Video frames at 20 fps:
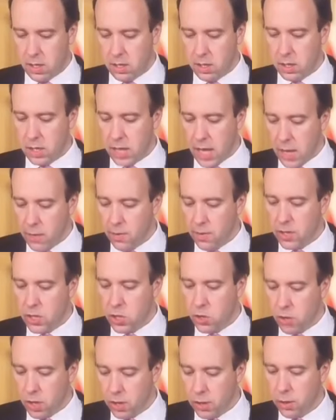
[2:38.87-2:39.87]
Today we've
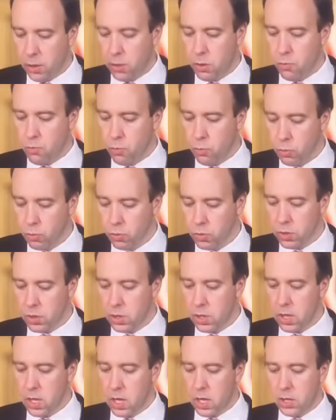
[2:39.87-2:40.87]
strengthened the
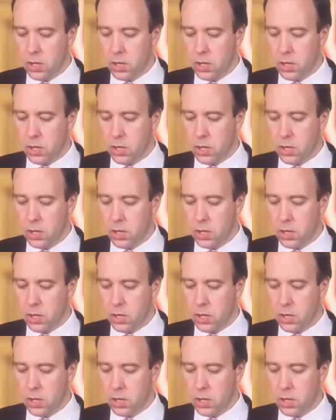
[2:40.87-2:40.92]
rules